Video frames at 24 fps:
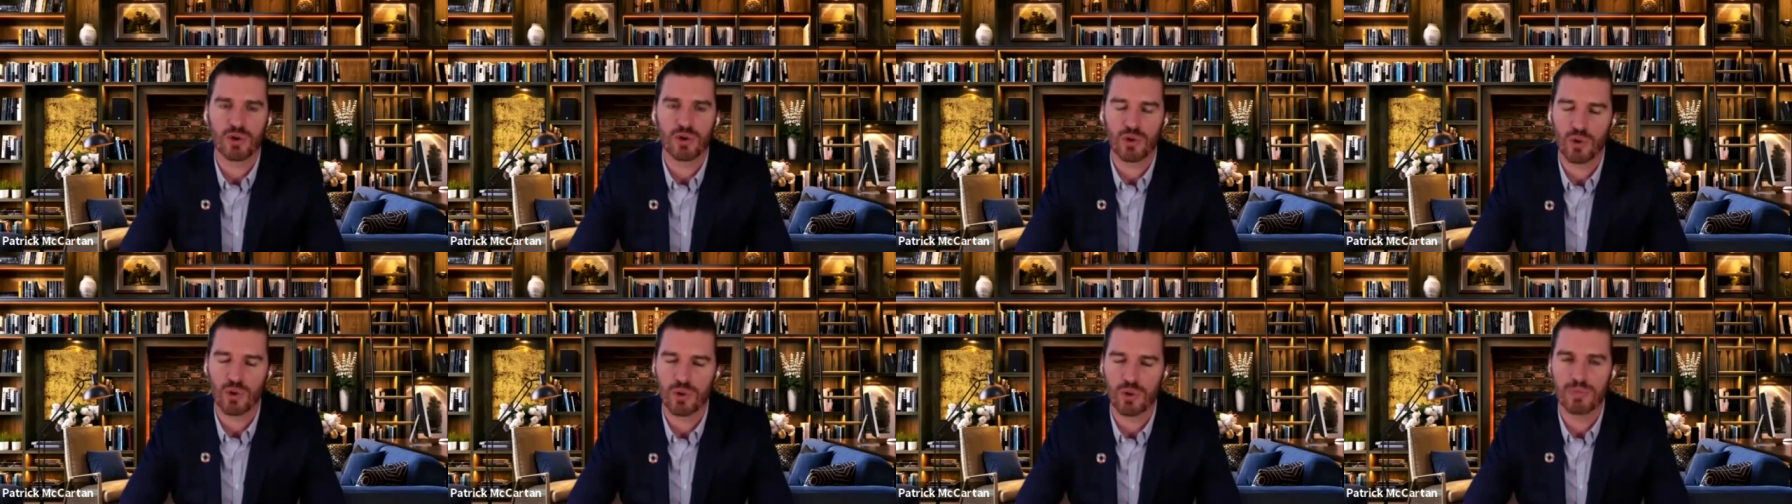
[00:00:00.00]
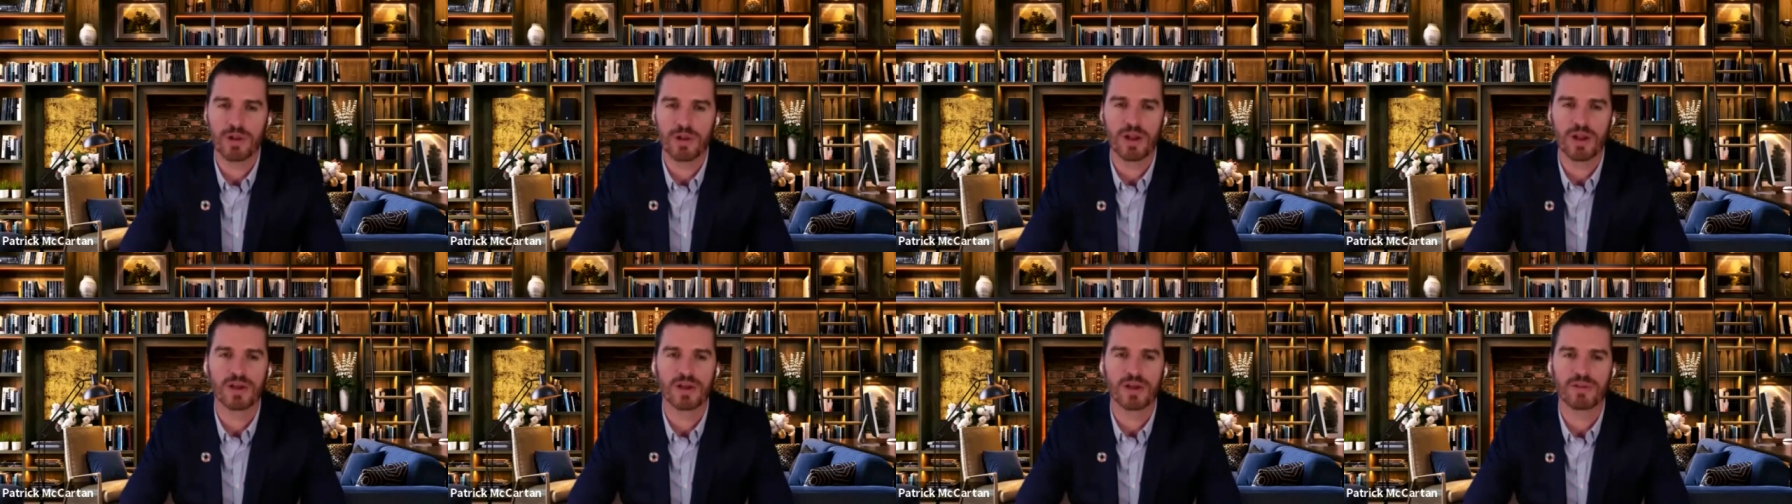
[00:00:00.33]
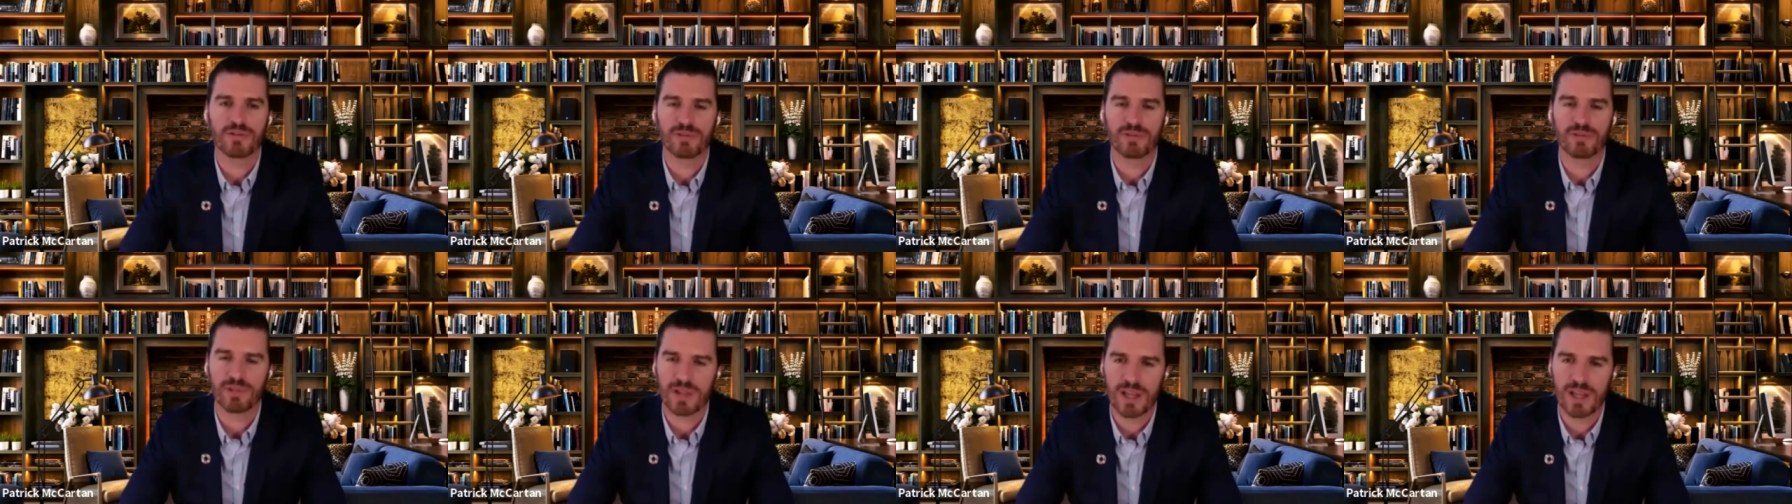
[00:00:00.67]

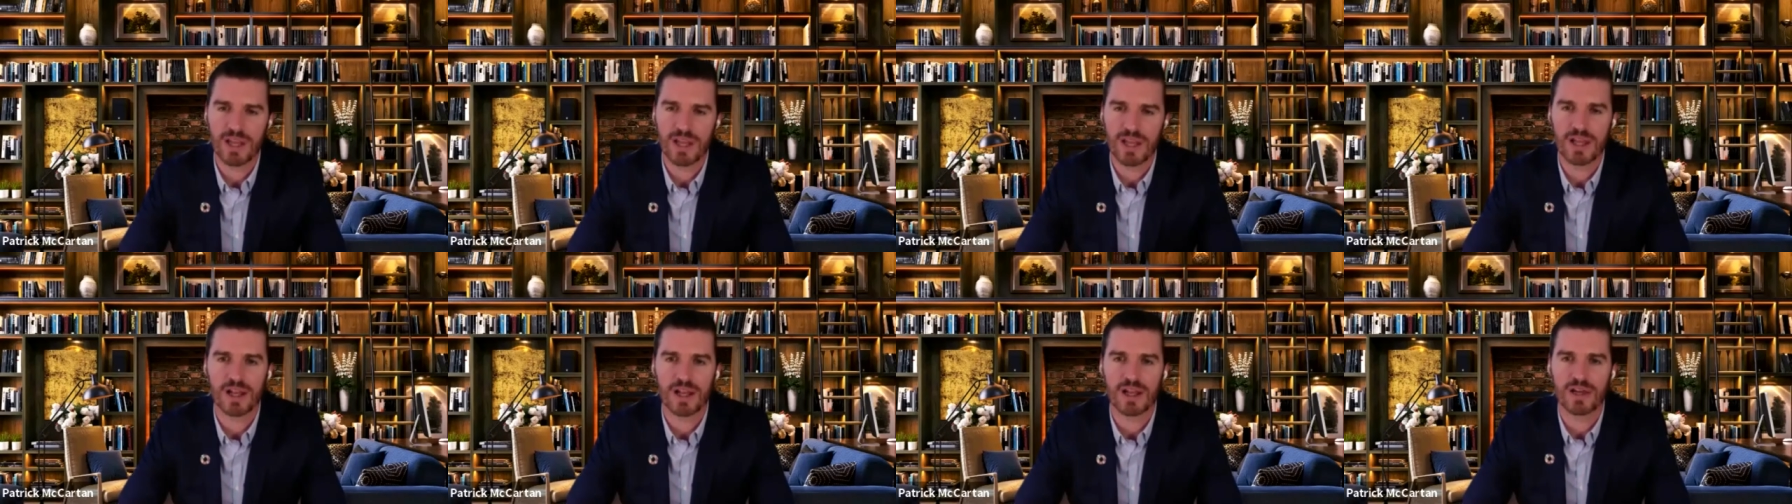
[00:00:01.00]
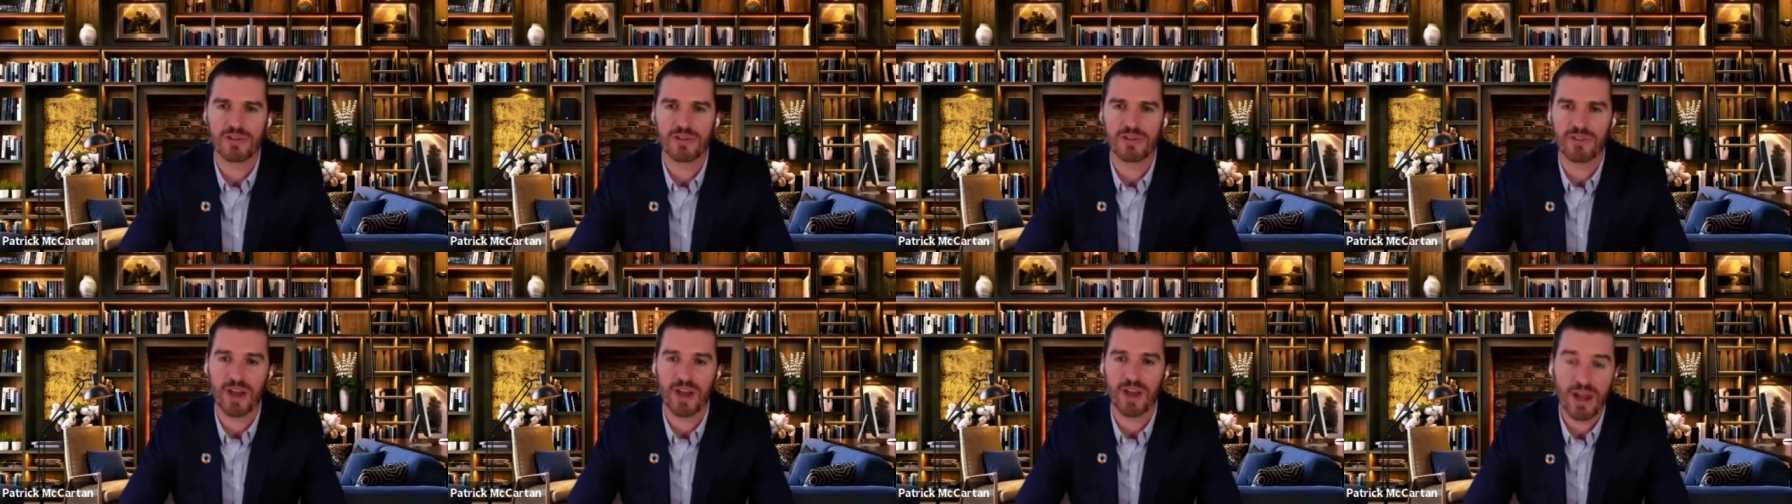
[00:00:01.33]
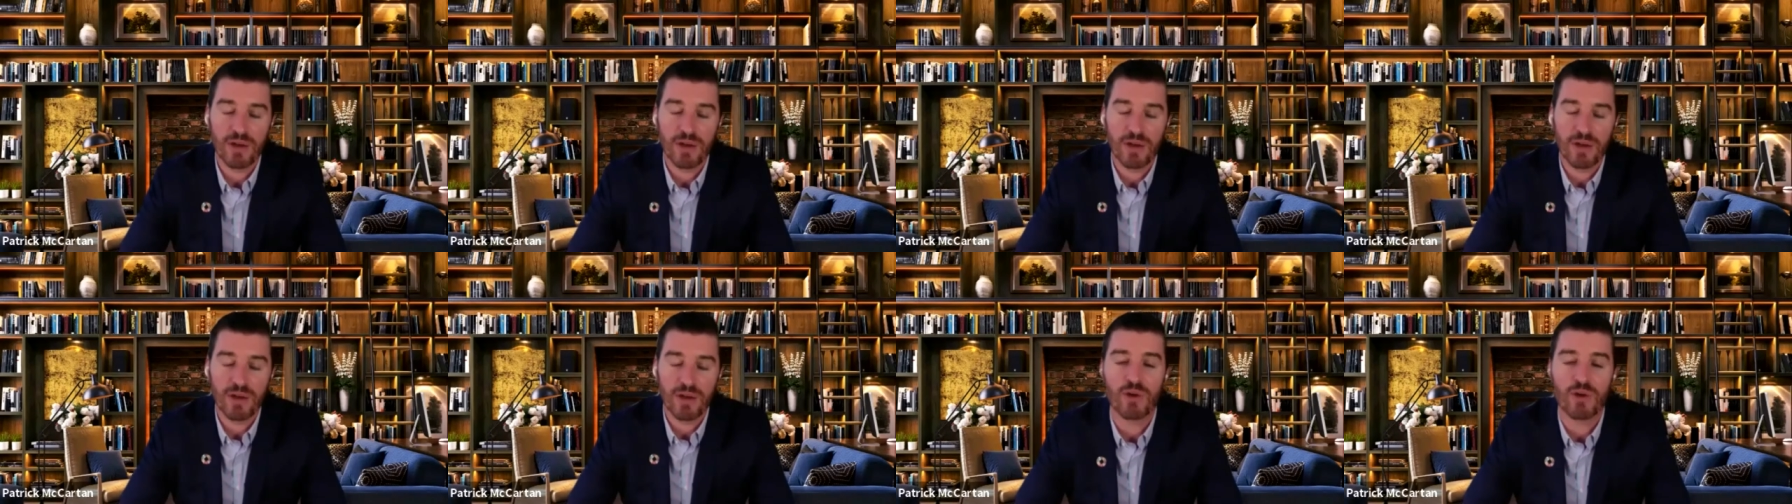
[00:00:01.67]
normalize, legalize, and